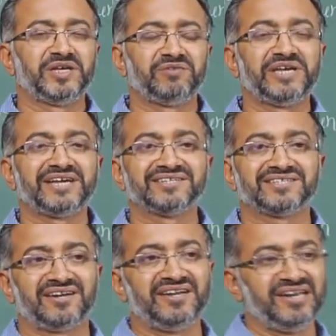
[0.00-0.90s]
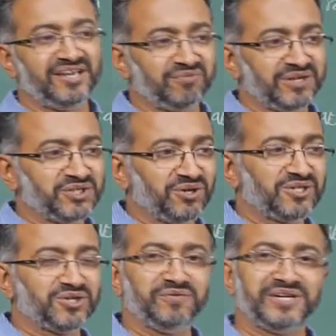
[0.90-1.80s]
We can study liquids
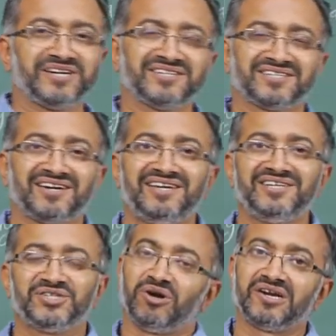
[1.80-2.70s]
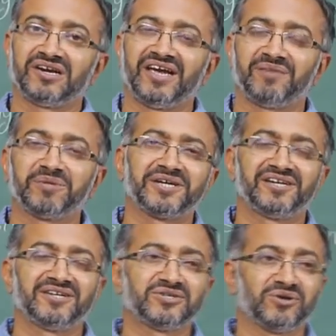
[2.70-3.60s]
also, we can study solid like
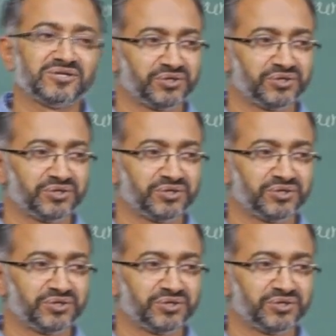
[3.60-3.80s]
materials also